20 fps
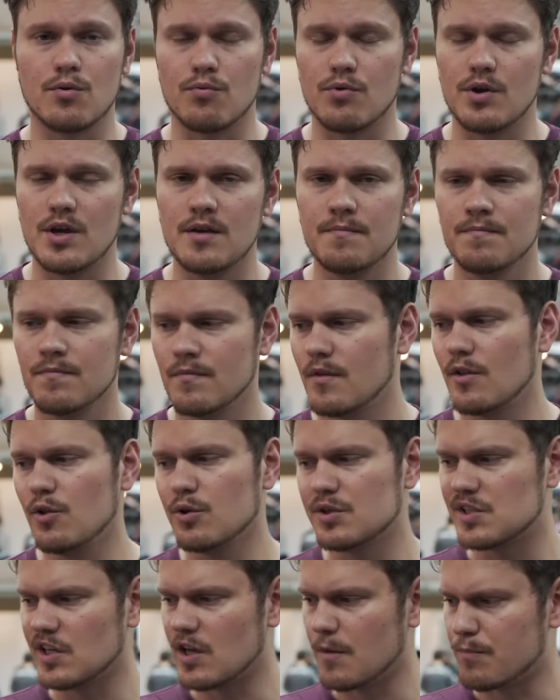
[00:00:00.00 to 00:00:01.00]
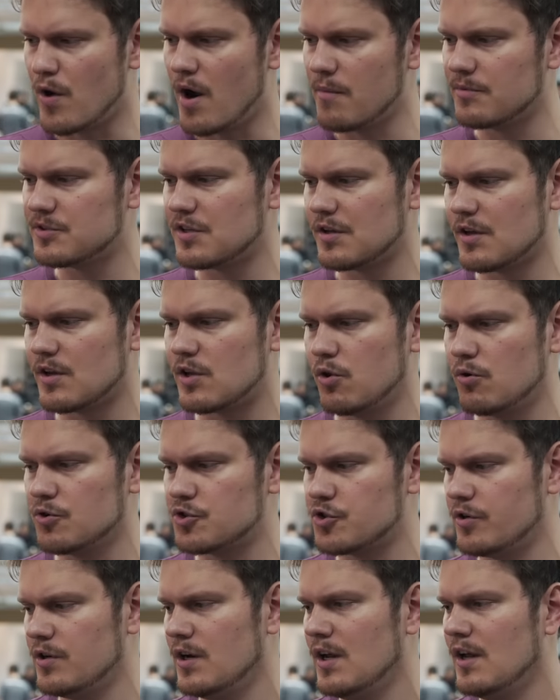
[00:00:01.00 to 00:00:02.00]
3. Looks like a promising
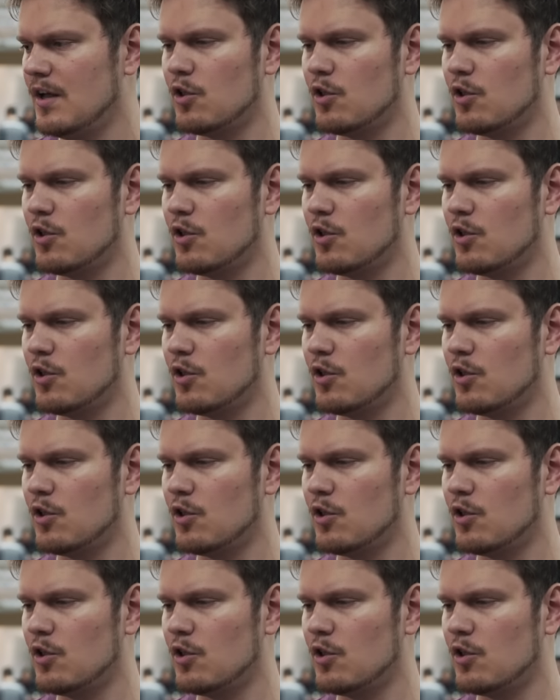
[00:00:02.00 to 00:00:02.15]
enclosure.